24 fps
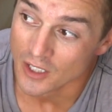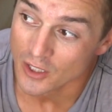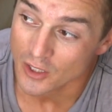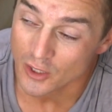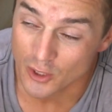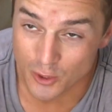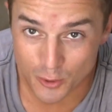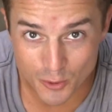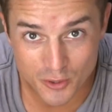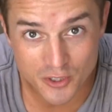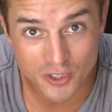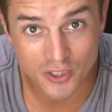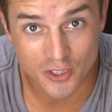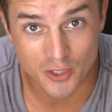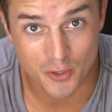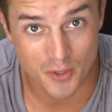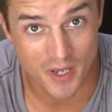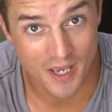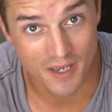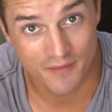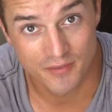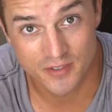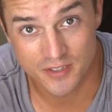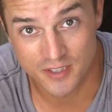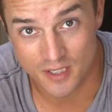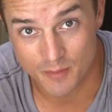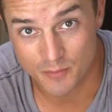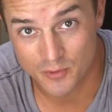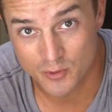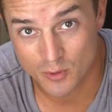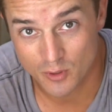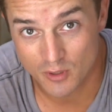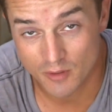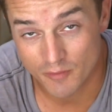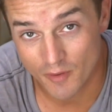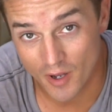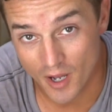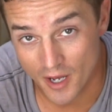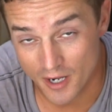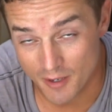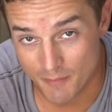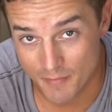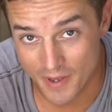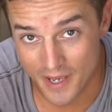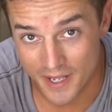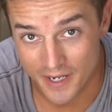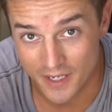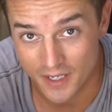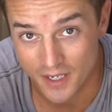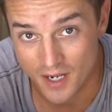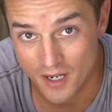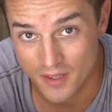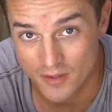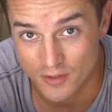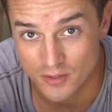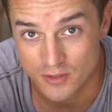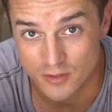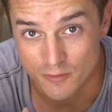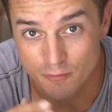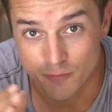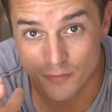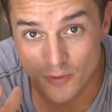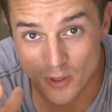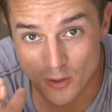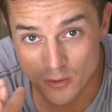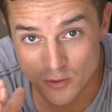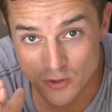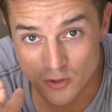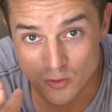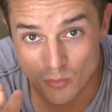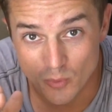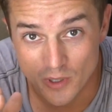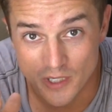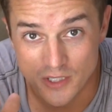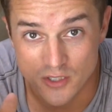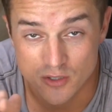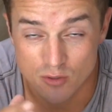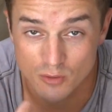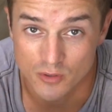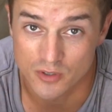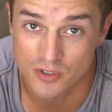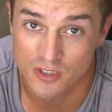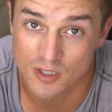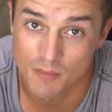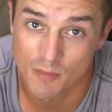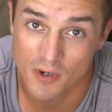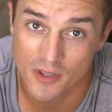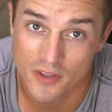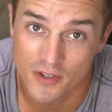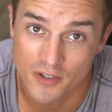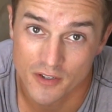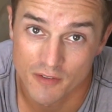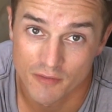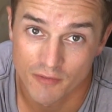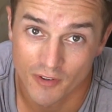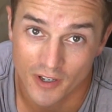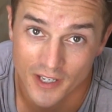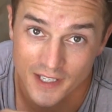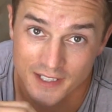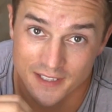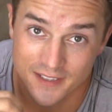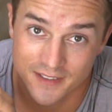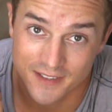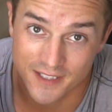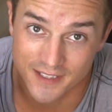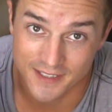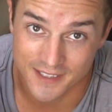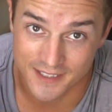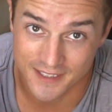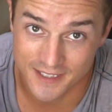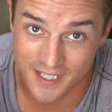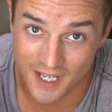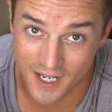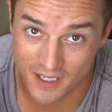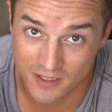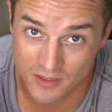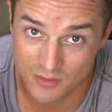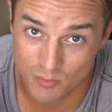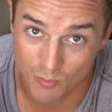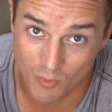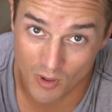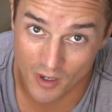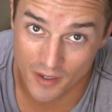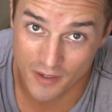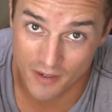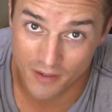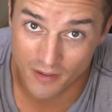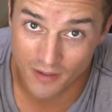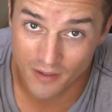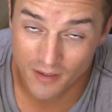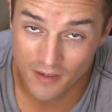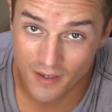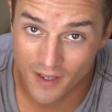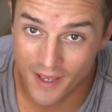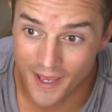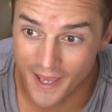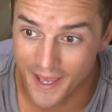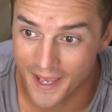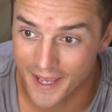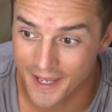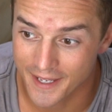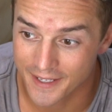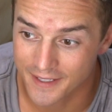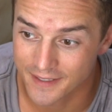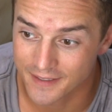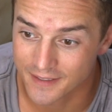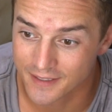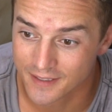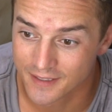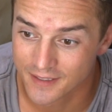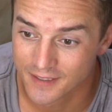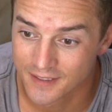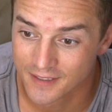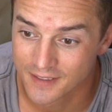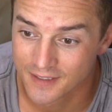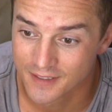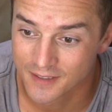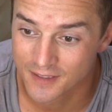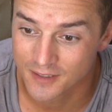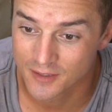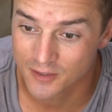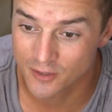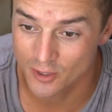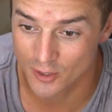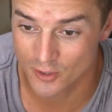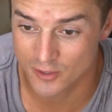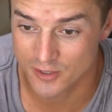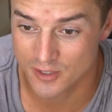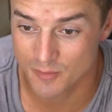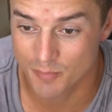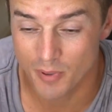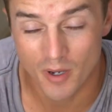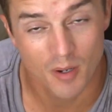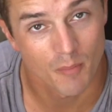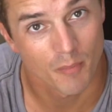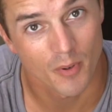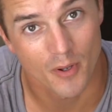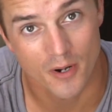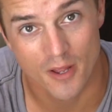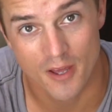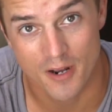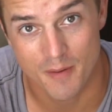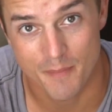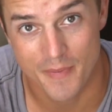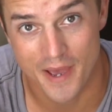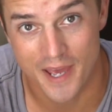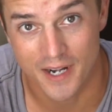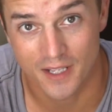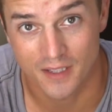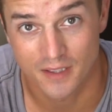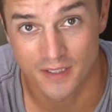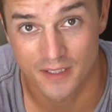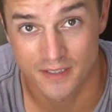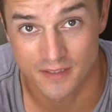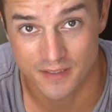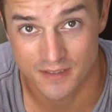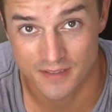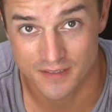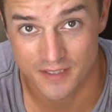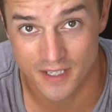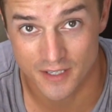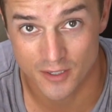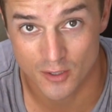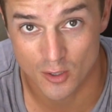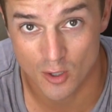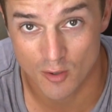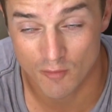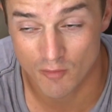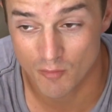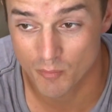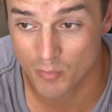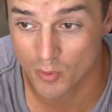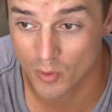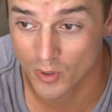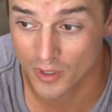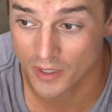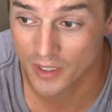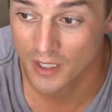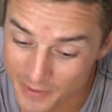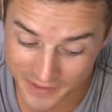Usually you have some sort of automatic, either it's a float switch or some other device that detects water and turns the pump on automatically to send it overboard.